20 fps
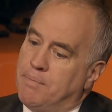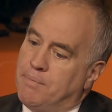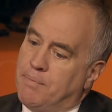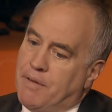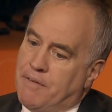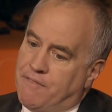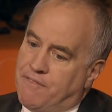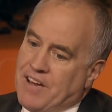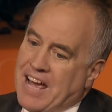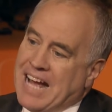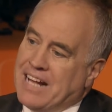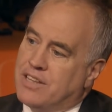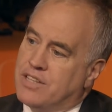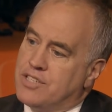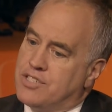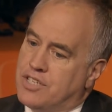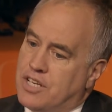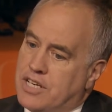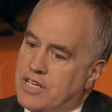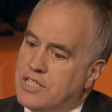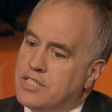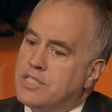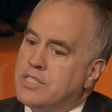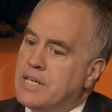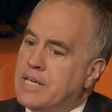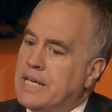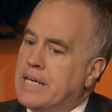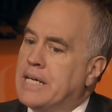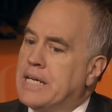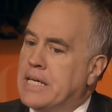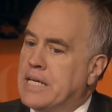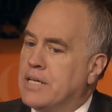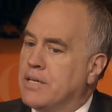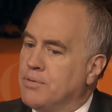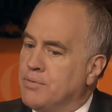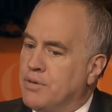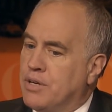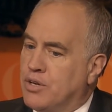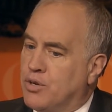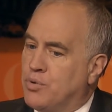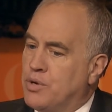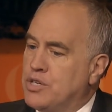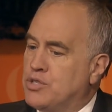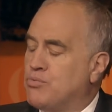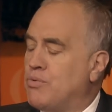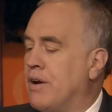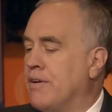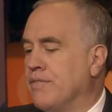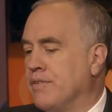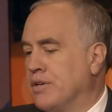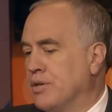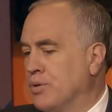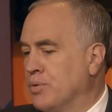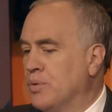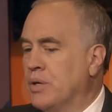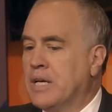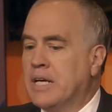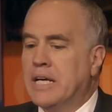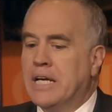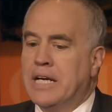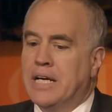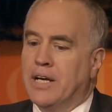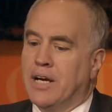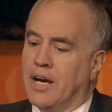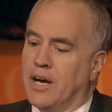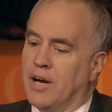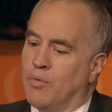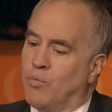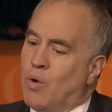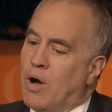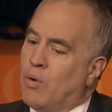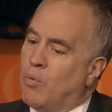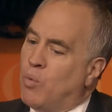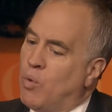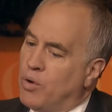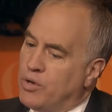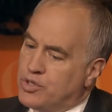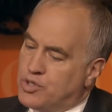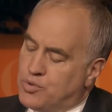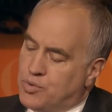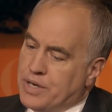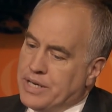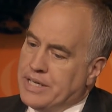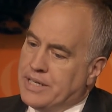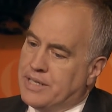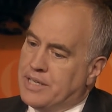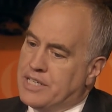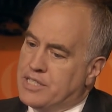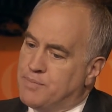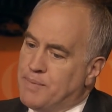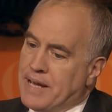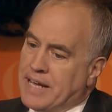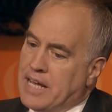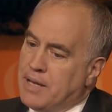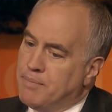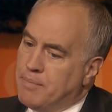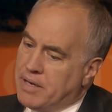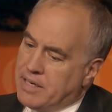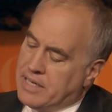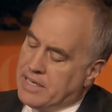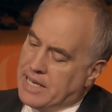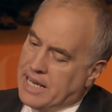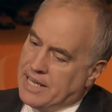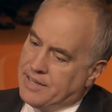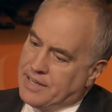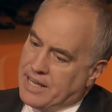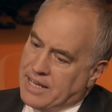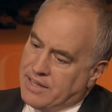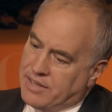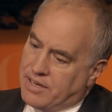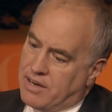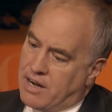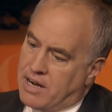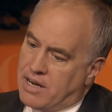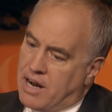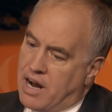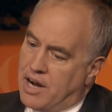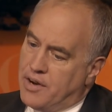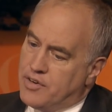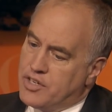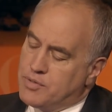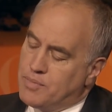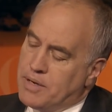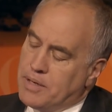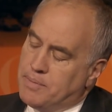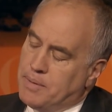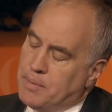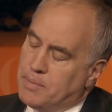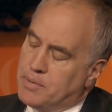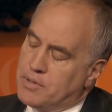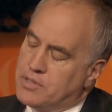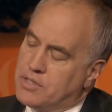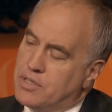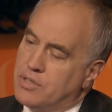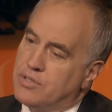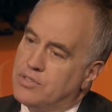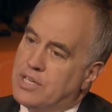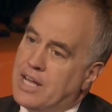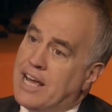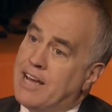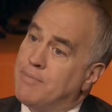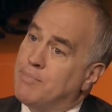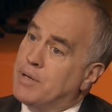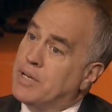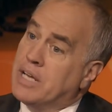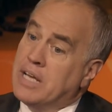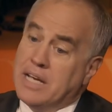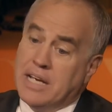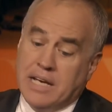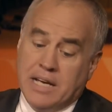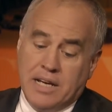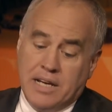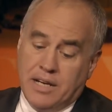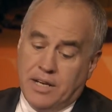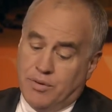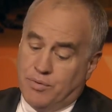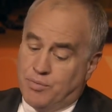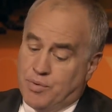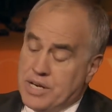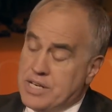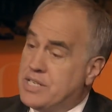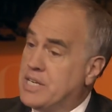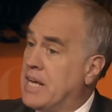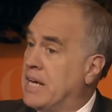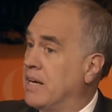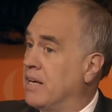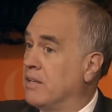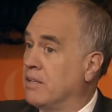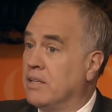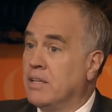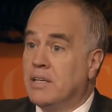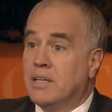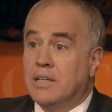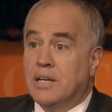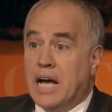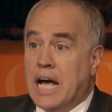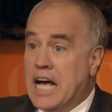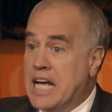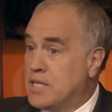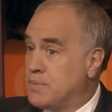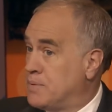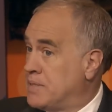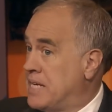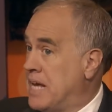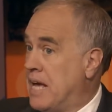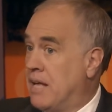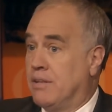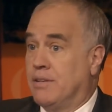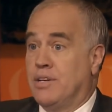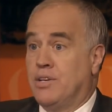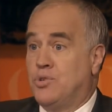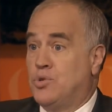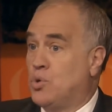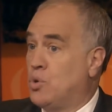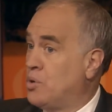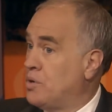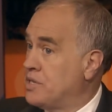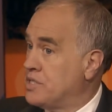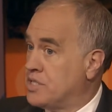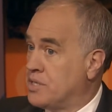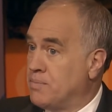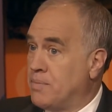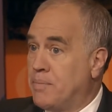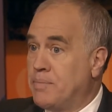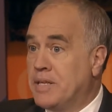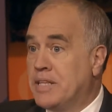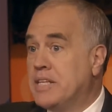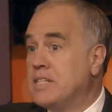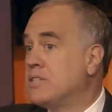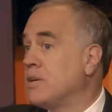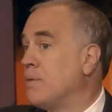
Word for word: in fact, the city is seeing increased revenue. Uh, while Wall Street is making money again, they, they're not hiring as many people as they used to have, but retail, hospitality, tourism. I mean, these